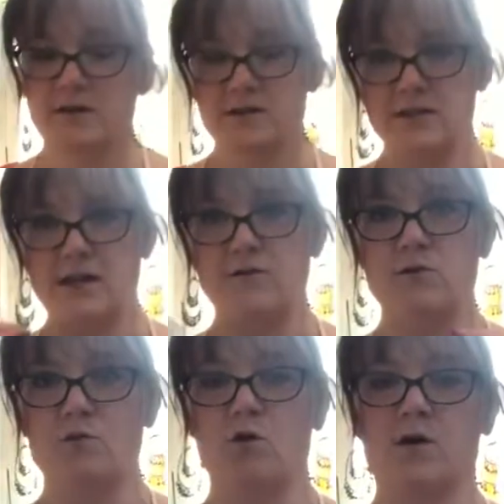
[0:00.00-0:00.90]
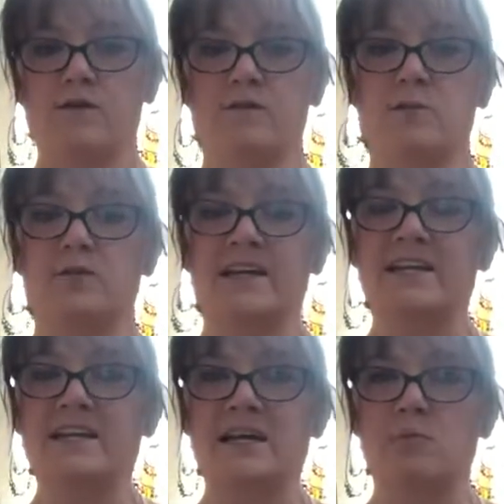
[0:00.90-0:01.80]
to give you more of the
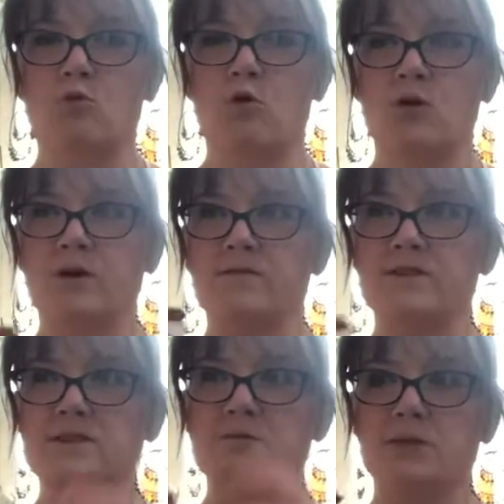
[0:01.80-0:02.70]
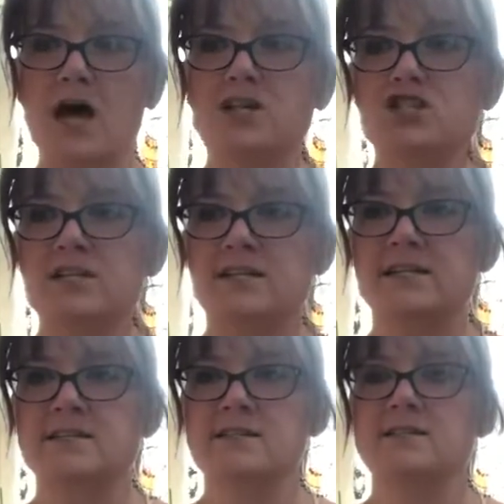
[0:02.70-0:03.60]
blending, more of the
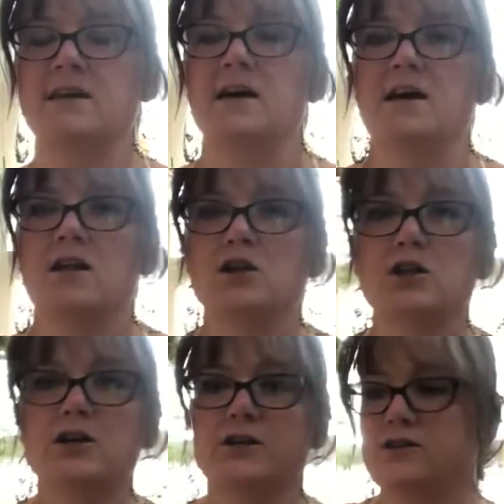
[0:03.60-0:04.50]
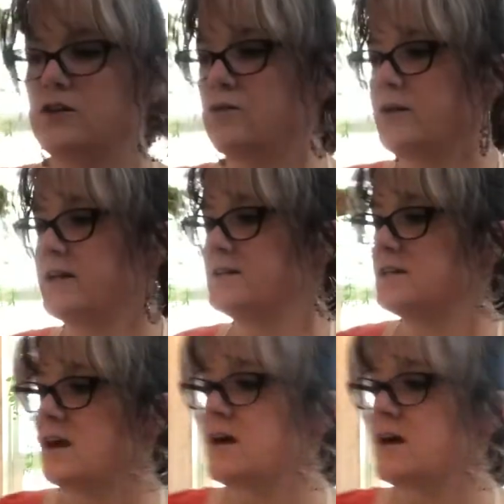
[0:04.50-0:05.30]
splotchiness, look to it.